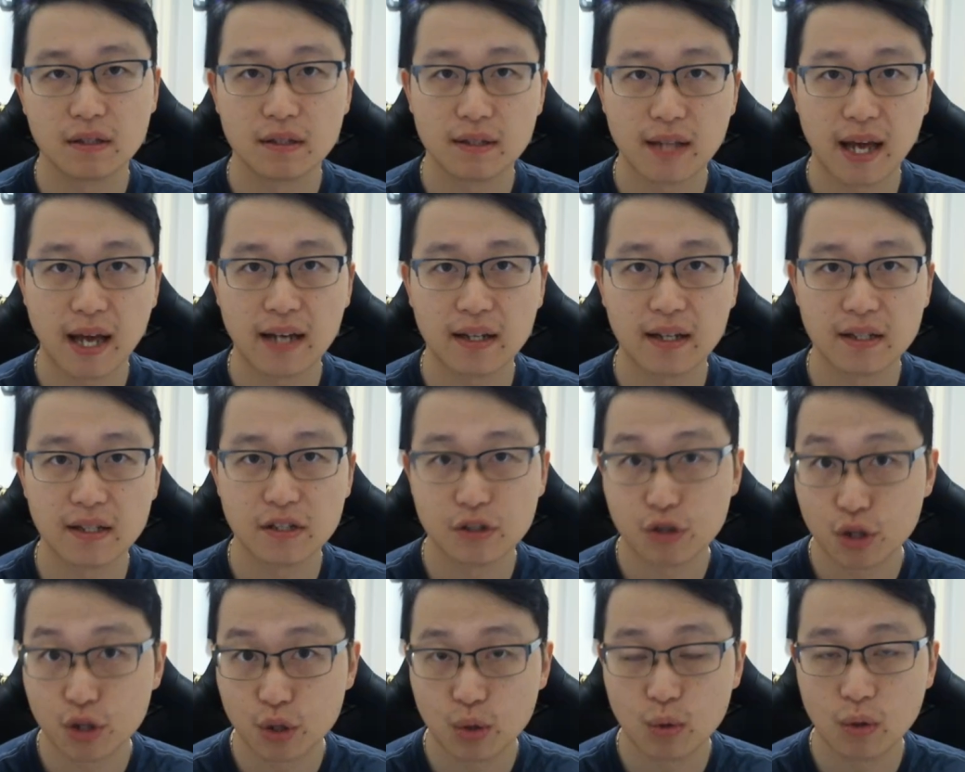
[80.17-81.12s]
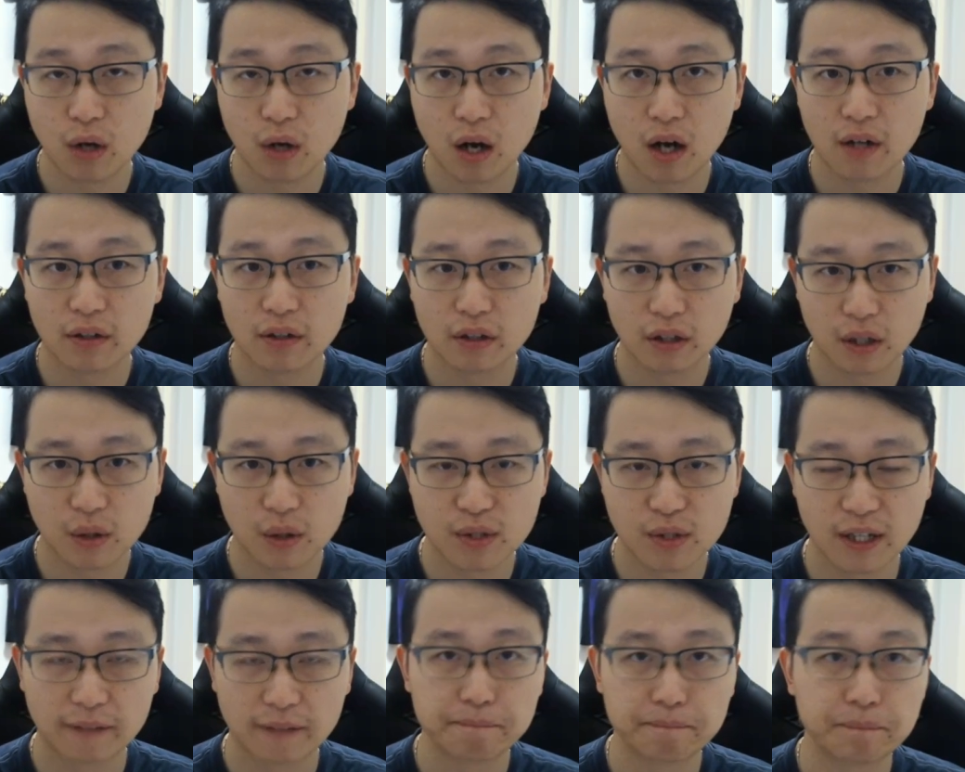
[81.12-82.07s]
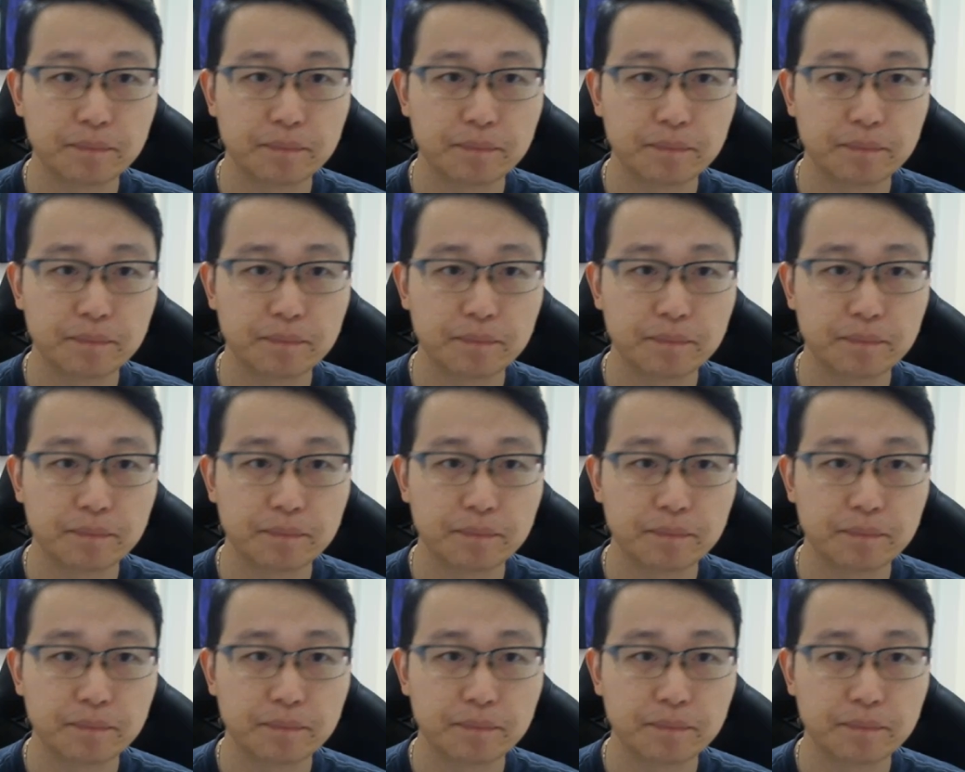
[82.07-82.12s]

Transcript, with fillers: that is due on closing.